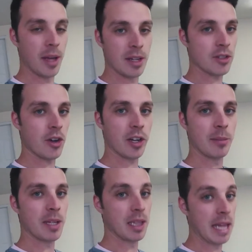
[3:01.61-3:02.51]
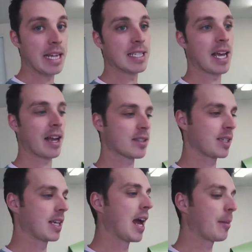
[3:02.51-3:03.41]
and it's all going to be latex
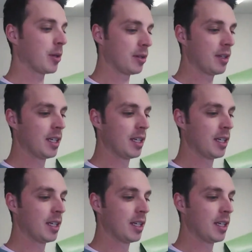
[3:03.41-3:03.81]
enamel,